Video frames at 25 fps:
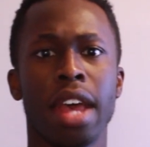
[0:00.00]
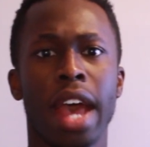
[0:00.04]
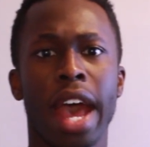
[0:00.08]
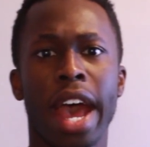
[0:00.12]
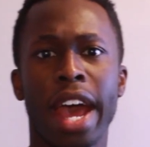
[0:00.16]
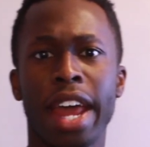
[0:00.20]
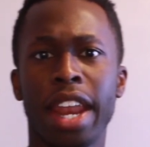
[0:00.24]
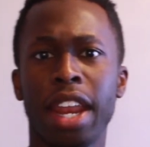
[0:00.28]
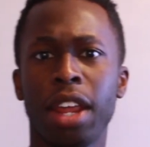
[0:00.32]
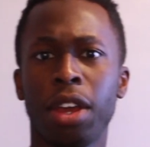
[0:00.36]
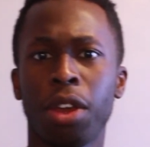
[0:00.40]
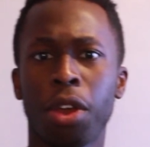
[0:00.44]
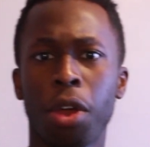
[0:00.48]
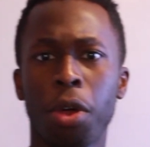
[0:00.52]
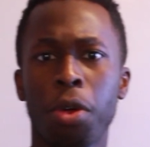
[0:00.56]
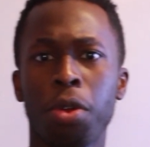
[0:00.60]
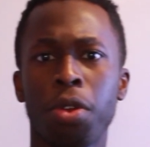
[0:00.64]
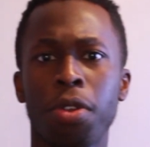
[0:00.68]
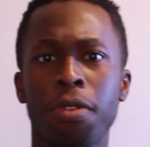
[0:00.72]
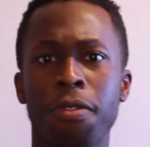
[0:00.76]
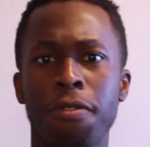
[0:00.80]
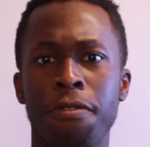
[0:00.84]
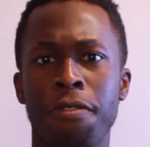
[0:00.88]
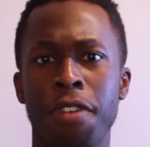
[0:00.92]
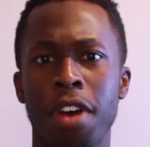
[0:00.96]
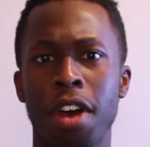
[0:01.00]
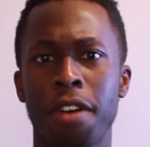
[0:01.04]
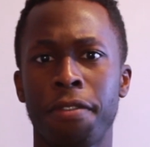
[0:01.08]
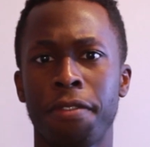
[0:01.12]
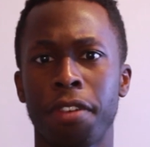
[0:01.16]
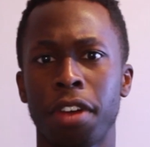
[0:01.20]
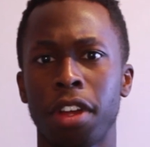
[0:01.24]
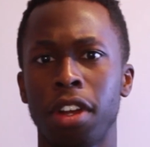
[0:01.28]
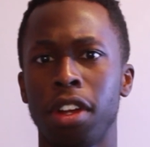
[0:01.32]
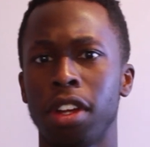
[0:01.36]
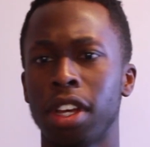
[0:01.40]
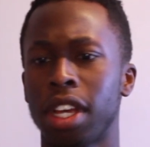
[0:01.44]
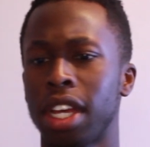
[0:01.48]
And then going on
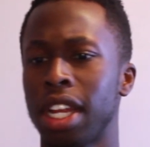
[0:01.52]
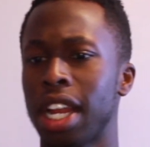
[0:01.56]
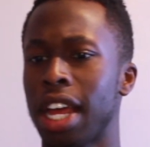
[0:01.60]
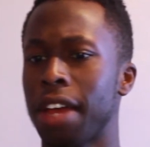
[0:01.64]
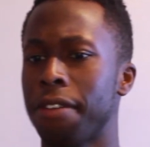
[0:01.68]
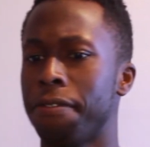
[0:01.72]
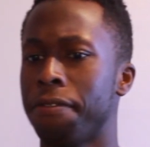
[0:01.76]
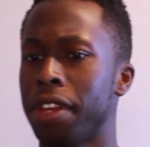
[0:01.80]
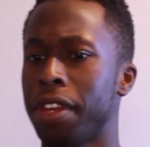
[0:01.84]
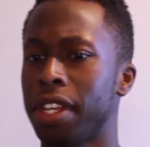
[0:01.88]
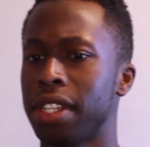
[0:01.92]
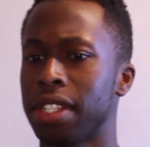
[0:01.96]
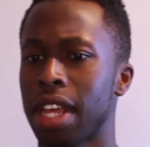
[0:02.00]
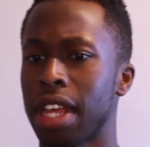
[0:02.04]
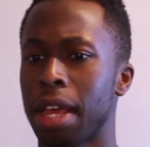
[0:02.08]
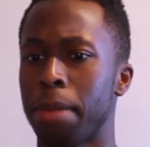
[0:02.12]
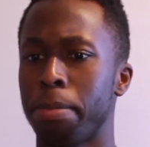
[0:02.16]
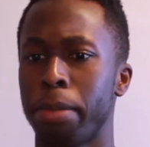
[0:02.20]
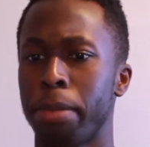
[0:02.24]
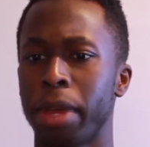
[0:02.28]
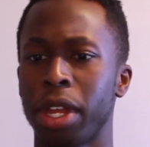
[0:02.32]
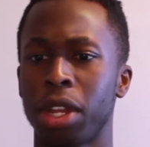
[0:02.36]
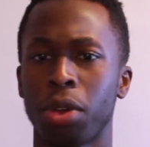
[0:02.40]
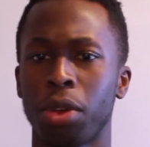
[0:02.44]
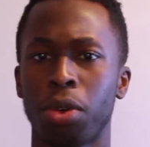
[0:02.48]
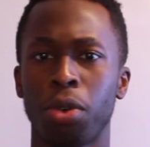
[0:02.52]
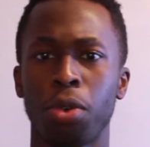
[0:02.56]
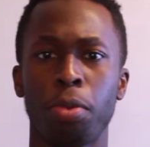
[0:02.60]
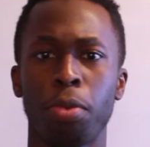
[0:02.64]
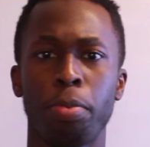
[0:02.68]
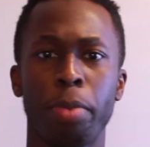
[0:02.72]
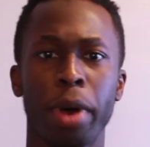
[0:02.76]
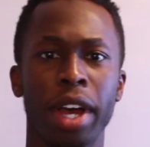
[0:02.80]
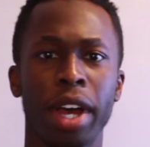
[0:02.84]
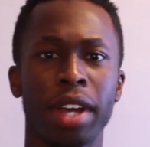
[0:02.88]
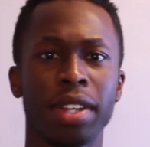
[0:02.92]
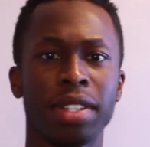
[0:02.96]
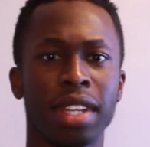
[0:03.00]
further and looking at things like medical
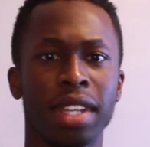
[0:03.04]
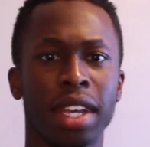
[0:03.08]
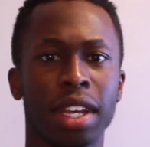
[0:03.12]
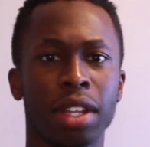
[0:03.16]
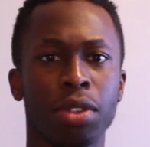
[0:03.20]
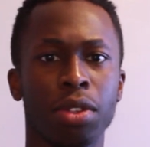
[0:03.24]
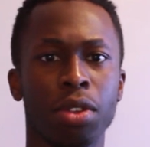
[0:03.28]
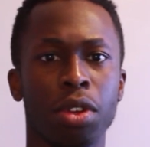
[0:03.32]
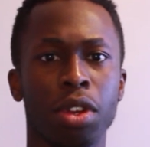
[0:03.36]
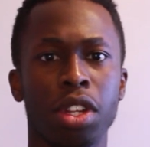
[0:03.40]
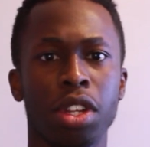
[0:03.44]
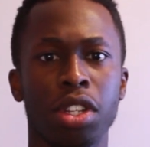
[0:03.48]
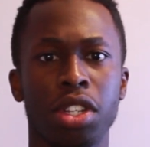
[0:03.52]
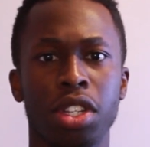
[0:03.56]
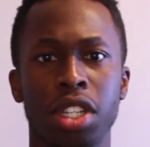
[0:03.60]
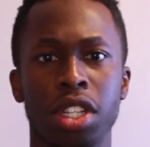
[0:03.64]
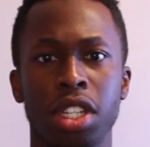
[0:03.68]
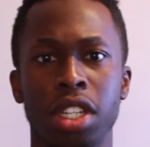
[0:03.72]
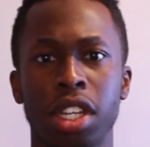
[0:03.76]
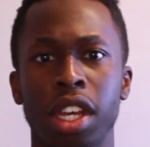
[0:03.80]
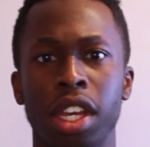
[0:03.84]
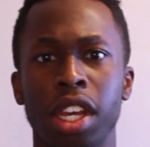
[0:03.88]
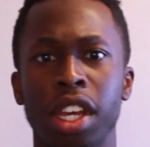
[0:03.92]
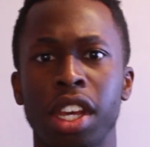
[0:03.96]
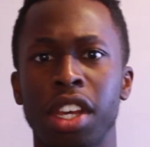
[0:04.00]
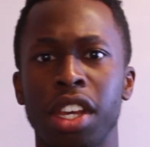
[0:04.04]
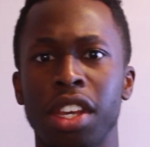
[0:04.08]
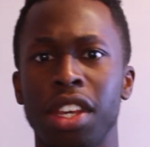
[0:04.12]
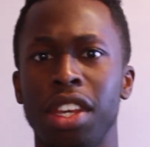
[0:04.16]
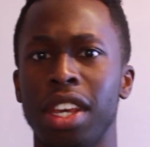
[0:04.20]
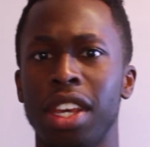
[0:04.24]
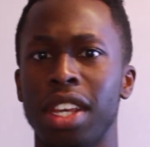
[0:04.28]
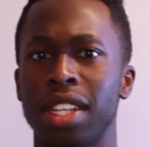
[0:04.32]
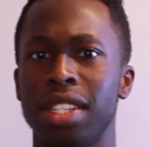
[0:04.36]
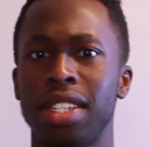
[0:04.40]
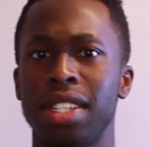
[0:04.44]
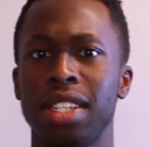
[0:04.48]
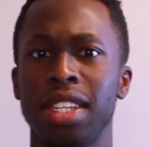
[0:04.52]
biotechnology,
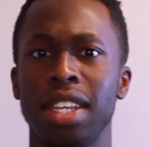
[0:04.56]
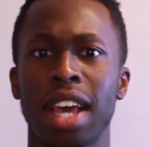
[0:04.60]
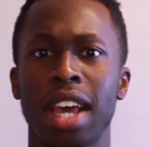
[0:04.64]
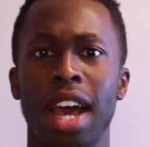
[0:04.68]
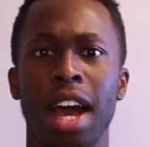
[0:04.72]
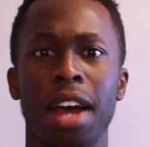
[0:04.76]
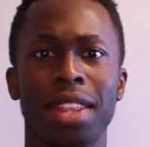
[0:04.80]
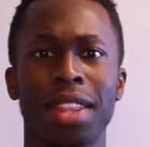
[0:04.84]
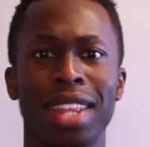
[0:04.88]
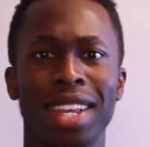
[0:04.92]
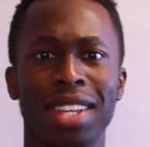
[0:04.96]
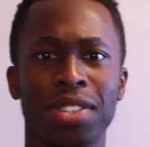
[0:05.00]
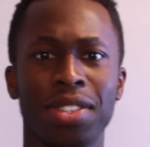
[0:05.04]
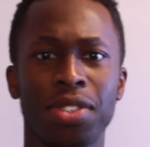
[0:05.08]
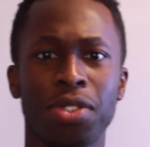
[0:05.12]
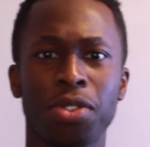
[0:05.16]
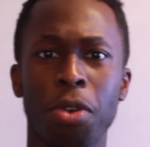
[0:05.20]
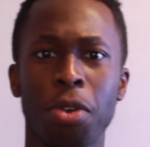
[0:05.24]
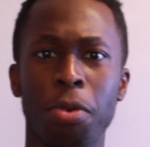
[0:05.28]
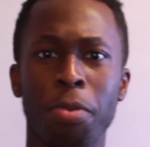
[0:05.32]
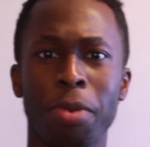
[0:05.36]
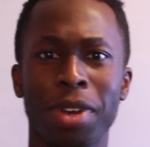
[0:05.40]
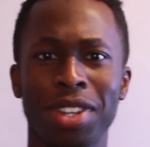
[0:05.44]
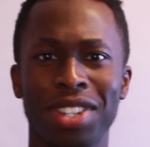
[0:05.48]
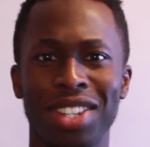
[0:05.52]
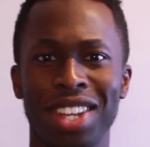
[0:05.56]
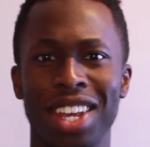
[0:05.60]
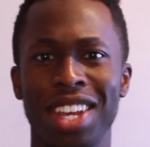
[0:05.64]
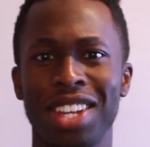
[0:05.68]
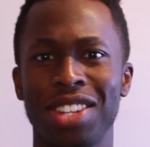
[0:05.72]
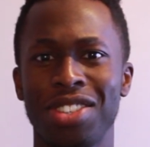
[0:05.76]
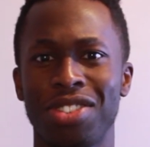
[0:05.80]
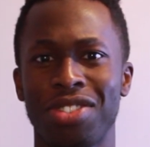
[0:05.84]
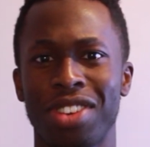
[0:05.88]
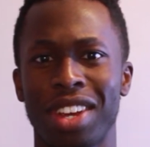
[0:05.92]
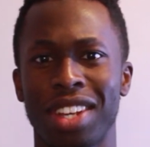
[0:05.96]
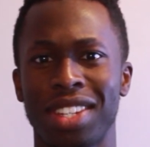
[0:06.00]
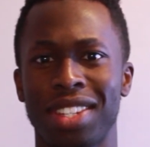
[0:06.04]
you can see how there's so much
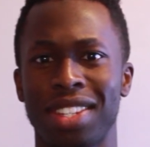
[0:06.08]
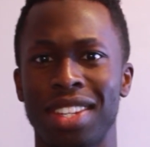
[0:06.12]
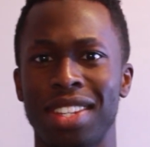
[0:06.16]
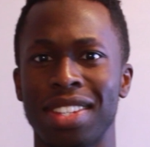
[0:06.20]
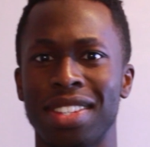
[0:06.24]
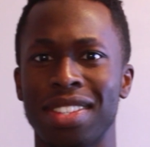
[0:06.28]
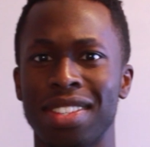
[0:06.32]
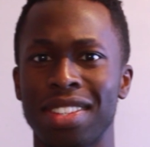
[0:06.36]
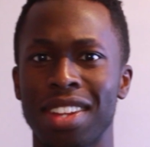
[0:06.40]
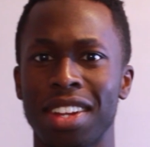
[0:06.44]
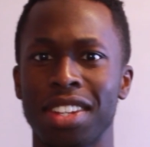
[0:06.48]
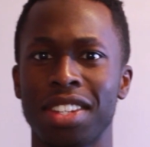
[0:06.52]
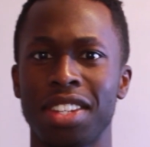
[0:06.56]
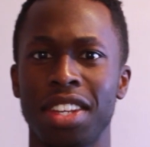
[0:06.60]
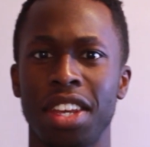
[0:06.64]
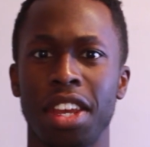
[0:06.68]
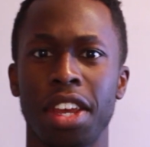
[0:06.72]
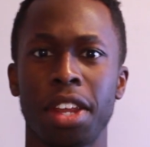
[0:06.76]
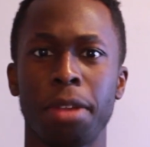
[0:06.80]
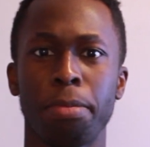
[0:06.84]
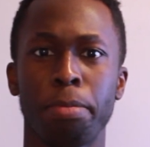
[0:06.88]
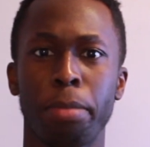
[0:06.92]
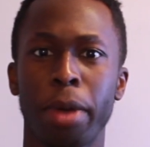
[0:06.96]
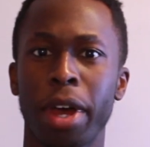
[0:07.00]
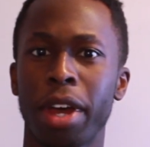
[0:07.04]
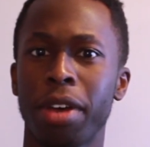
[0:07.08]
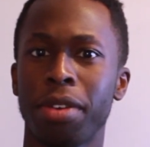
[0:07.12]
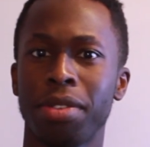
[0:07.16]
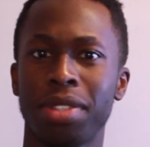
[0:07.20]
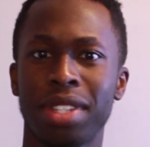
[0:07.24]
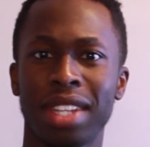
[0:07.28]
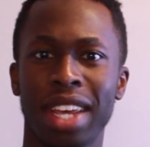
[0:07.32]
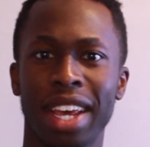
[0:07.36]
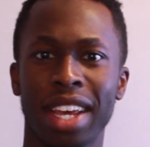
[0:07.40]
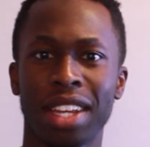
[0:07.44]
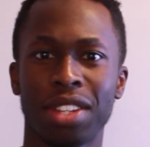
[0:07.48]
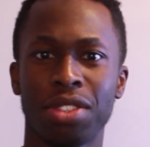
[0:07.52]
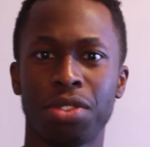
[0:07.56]
interest in studying
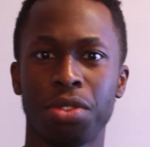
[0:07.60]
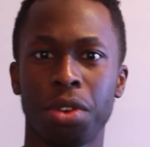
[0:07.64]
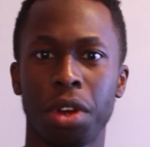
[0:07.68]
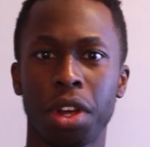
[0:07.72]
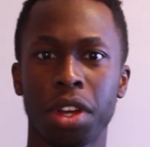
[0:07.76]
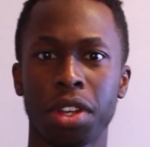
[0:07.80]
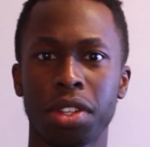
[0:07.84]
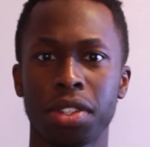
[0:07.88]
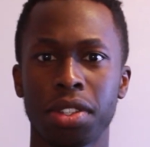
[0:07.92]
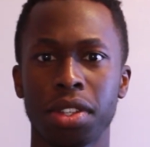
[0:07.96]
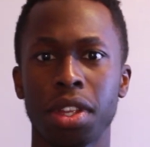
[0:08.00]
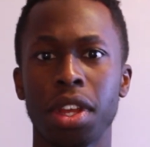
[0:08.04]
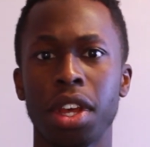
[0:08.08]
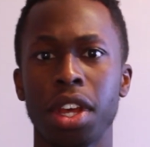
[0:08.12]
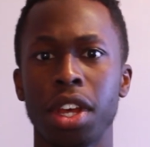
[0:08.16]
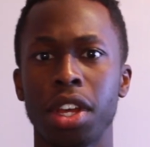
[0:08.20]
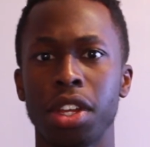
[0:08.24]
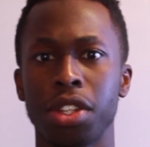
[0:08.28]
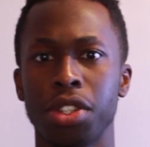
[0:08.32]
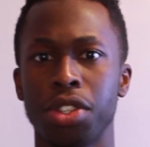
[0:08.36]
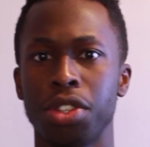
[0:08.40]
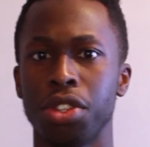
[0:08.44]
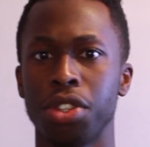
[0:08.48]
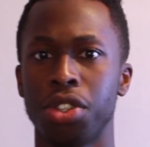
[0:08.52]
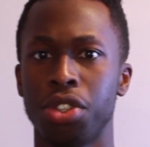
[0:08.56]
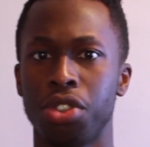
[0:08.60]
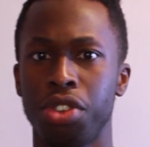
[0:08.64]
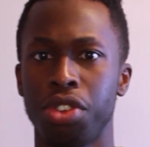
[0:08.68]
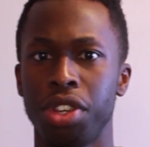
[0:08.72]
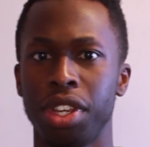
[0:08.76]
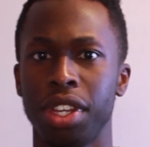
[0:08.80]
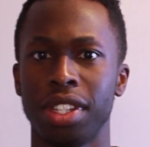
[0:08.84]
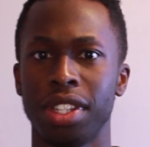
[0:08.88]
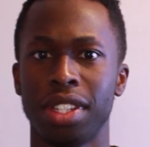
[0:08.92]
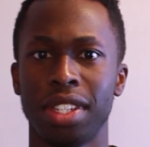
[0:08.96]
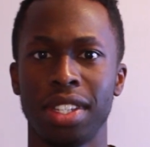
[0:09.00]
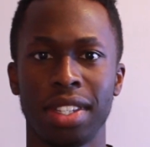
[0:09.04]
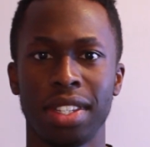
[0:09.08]
biotech drugs to
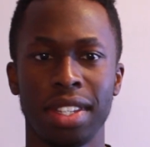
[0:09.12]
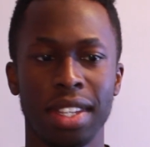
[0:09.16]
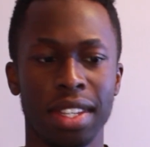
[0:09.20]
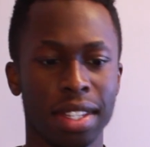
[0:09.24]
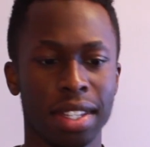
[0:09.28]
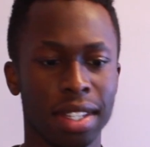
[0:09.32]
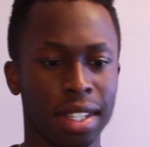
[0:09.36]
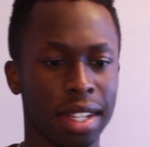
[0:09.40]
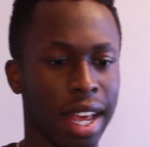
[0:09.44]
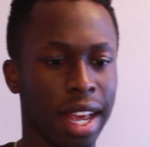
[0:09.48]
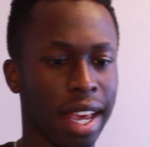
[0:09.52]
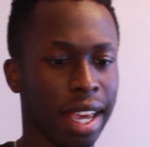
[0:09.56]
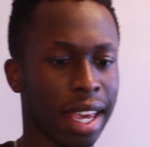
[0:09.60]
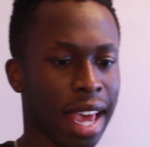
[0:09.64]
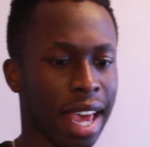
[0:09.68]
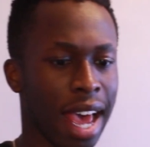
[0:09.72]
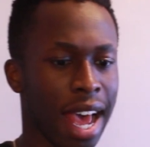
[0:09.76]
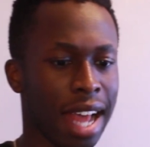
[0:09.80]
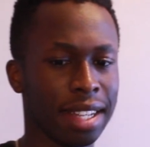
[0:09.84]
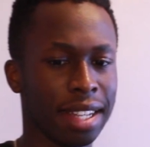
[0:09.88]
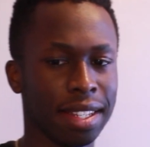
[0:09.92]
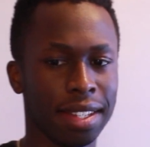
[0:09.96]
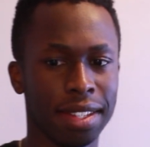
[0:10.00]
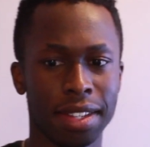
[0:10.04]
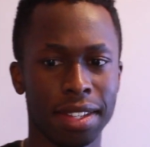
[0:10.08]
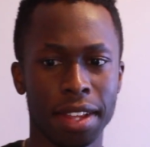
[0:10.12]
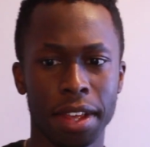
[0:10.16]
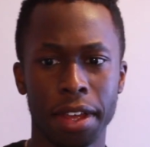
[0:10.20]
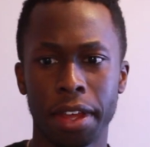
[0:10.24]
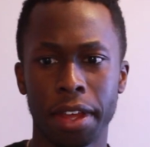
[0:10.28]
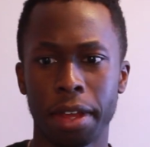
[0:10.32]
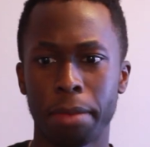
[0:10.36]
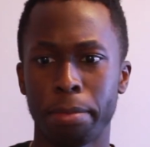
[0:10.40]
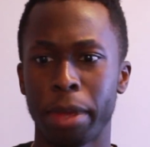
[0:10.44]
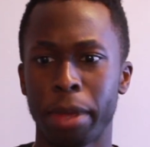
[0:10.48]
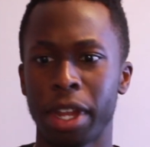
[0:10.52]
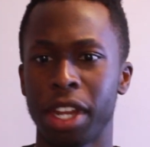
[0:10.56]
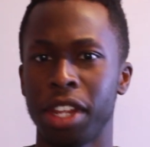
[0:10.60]
treat diseases like
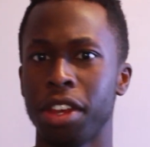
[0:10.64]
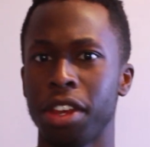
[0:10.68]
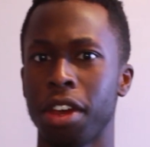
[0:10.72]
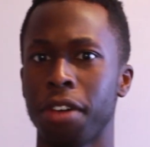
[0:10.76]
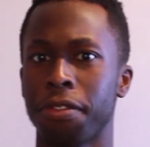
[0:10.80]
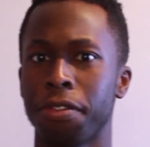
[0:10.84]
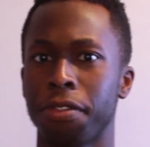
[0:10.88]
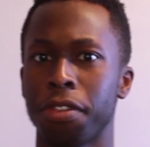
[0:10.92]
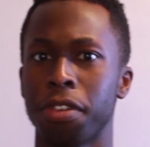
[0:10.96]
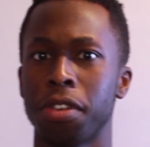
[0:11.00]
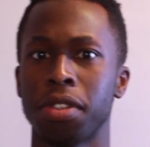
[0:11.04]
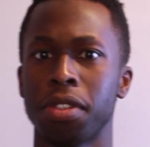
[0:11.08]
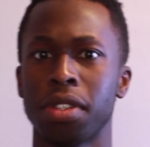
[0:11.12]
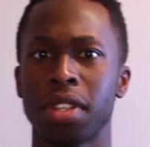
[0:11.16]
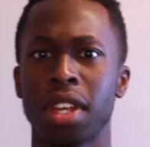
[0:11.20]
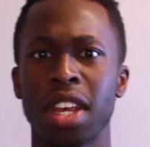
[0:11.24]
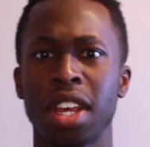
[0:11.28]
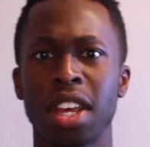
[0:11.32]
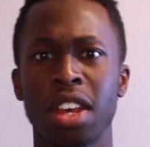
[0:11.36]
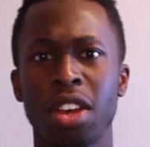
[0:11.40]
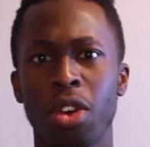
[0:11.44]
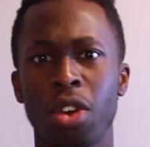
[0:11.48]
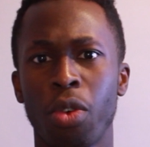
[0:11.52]
cancer, many others,